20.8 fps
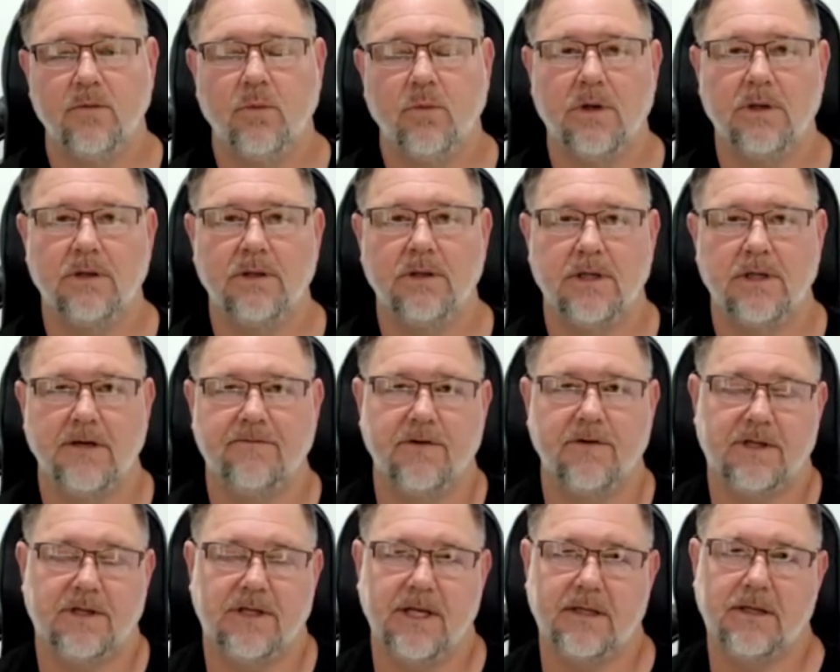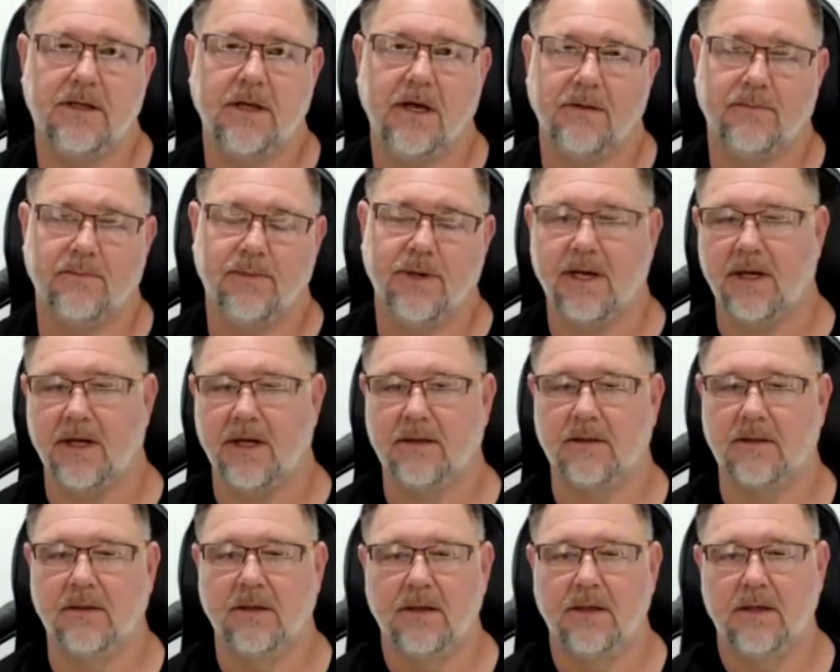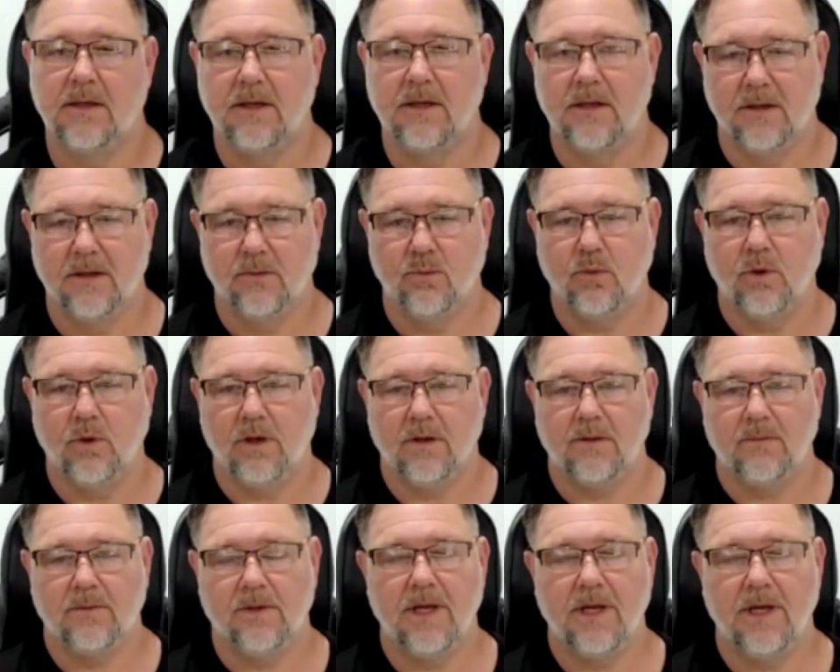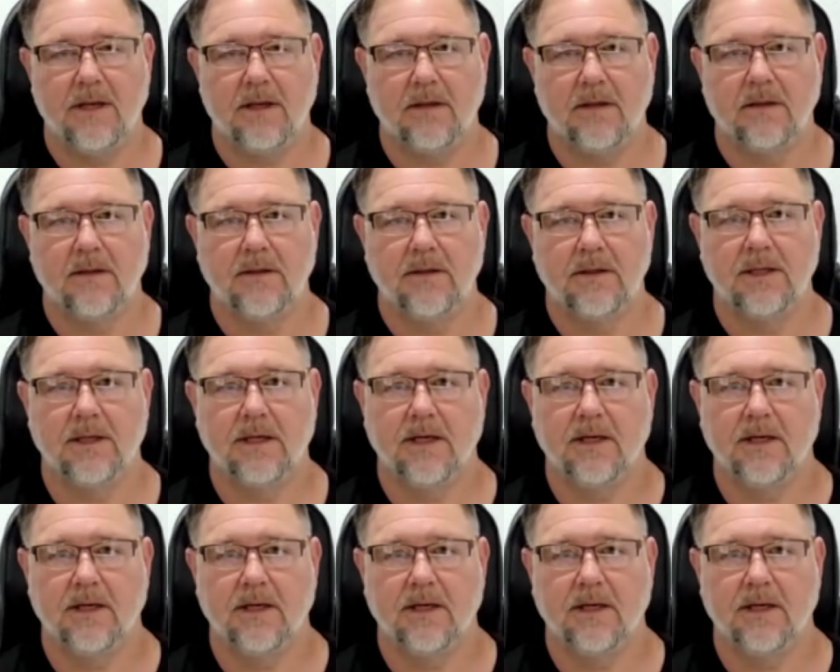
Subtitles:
if you wondered if it did go bad, what then?